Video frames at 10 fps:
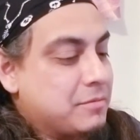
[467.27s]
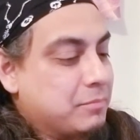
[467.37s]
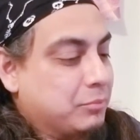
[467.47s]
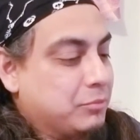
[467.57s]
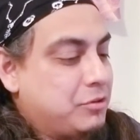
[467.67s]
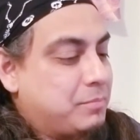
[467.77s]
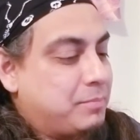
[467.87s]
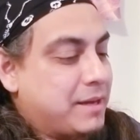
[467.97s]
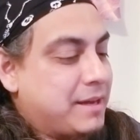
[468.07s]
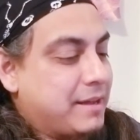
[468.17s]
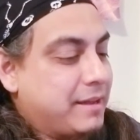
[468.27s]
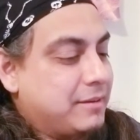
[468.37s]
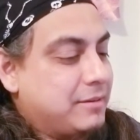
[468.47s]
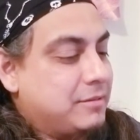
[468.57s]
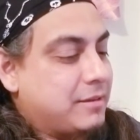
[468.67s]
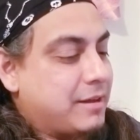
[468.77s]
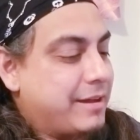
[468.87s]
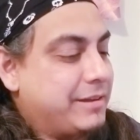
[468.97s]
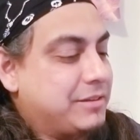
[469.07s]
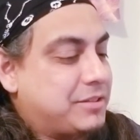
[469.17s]
Brewed by
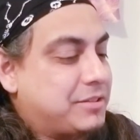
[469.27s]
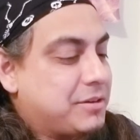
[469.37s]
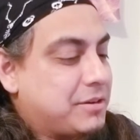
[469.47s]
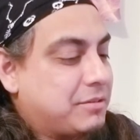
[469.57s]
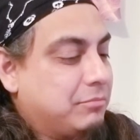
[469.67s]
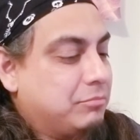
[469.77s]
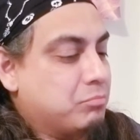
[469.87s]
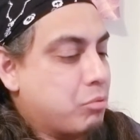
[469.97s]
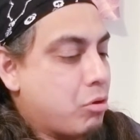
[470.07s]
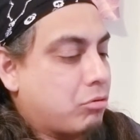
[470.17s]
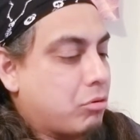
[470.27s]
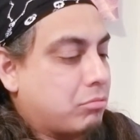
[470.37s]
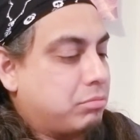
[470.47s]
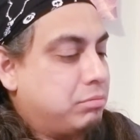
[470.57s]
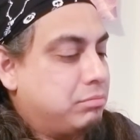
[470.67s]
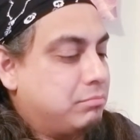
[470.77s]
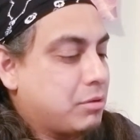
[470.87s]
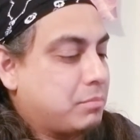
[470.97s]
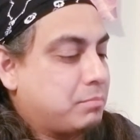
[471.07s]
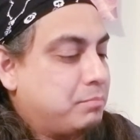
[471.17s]
Einstok, blah, blah,
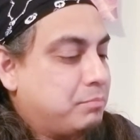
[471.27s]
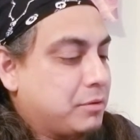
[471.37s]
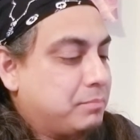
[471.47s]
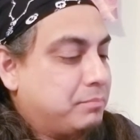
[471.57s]
blah, blah.